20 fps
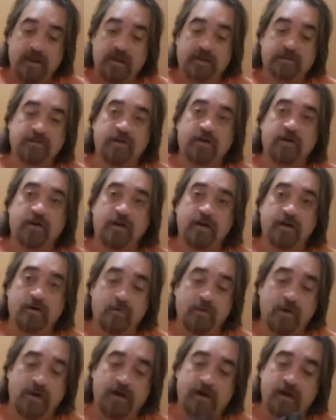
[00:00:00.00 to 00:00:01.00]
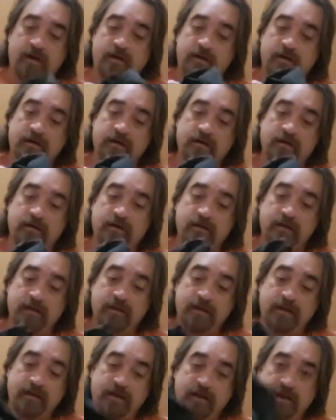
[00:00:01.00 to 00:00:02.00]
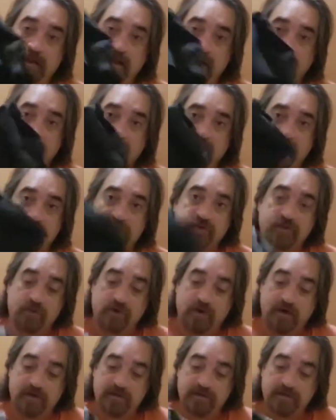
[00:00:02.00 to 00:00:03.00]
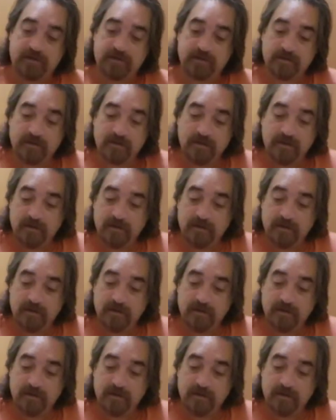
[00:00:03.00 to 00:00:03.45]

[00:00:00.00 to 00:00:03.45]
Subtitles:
extra underwear, and a pair of shorts.